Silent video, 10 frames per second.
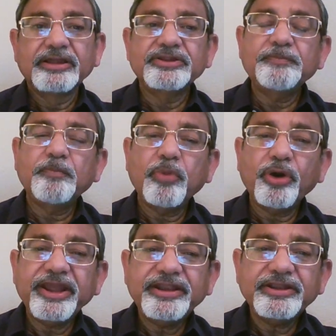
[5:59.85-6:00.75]
The
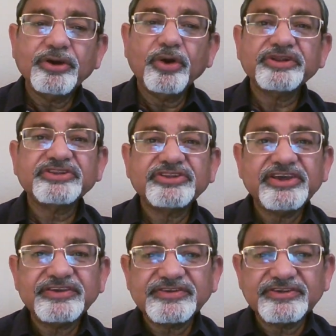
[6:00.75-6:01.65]
point or
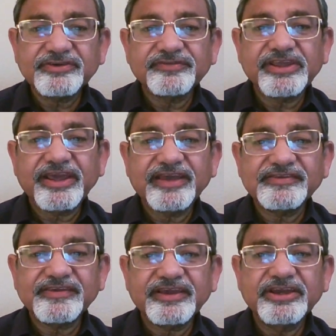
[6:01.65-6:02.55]
thesis of the
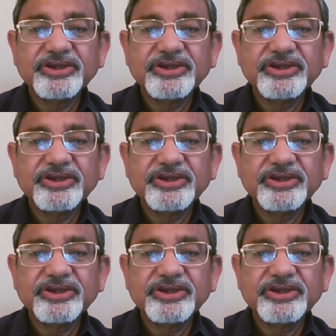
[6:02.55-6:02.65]
essay